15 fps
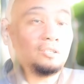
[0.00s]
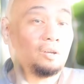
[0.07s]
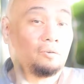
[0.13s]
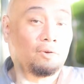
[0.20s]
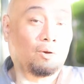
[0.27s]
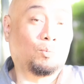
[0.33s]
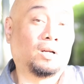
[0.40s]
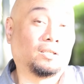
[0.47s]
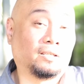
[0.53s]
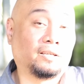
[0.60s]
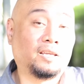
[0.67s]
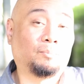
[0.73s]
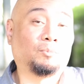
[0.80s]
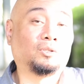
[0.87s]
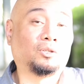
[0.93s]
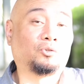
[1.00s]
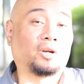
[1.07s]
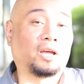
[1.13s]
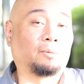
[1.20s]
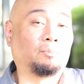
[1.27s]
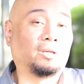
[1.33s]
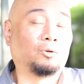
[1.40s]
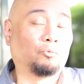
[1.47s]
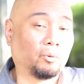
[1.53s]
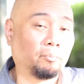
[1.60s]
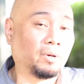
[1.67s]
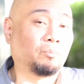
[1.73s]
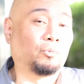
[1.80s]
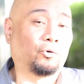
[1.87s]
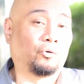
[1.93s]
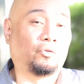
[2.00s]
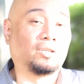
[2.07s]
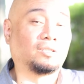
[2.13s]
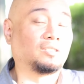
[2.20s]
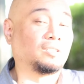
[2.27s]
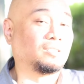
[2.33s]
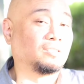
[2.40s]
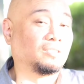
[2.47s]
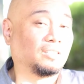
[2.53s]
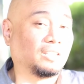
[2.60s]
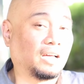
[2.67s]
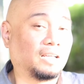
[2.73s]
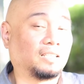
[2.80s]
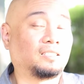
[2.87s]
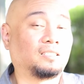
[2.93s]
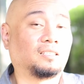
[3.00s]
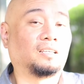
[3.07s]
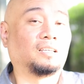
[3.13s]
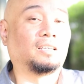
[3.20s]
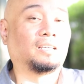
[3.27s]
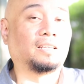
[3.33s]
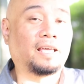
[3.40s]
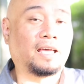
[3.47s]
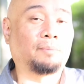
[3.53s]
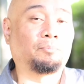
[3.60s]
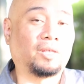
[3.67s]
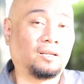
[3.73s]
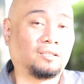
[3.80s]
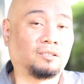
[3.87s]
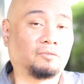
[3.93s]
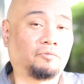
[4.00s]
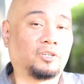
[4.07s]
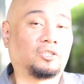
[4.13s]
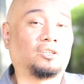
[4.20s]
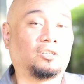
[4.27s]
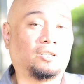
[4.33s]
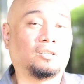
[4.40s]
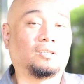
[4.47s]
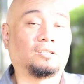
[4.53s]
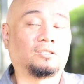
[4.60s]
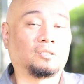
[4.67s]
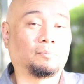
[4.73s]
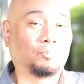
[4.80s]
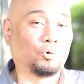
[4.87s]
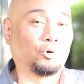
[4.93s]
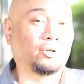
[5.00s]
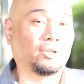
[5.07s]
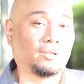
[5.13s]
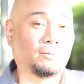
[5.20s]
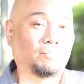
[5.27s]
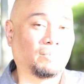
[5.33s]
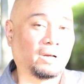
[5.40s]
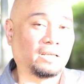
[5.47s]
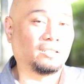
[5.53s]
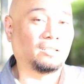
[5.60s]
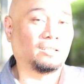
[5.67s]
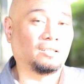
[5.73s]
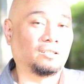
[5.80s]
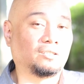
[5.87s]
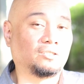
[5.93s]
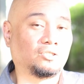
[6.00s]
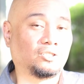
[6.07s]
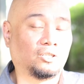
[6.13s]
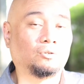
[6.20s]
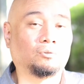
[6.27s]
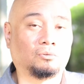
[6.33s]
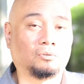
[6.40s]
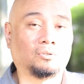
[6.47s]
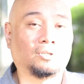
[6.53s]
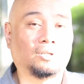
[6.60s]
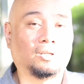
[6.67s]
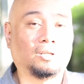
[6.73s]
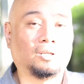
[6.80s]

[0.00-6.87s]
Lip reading: So if I want the gimbal to track me, and remember, this is not an app that is officially supported by ZHIYUN,